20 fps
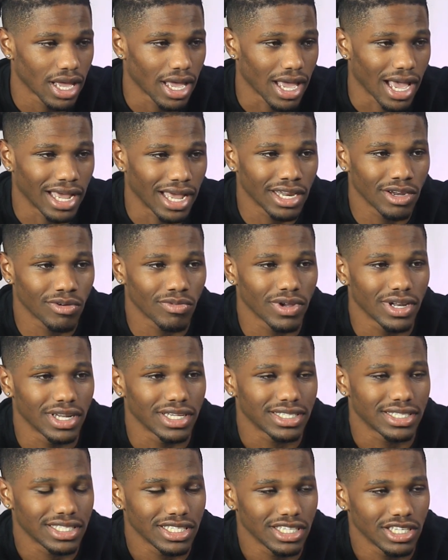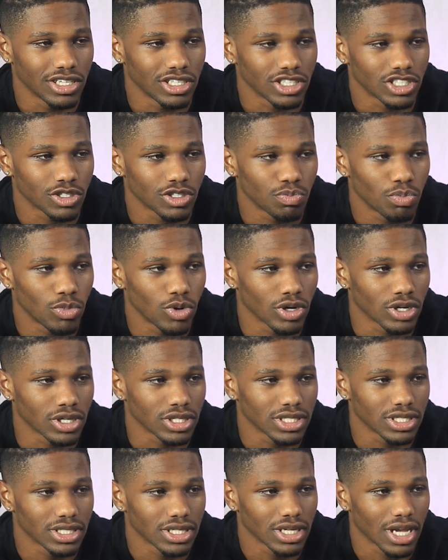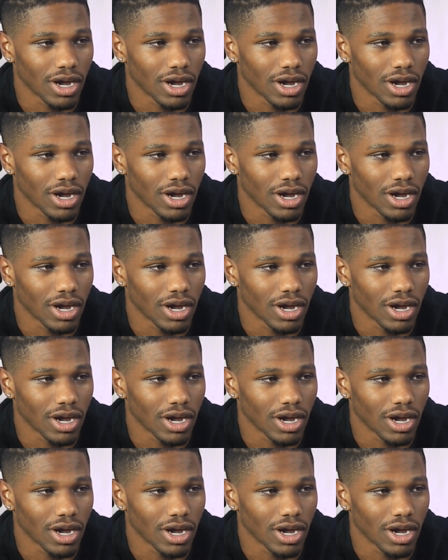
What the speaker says: I didn't really see the sports.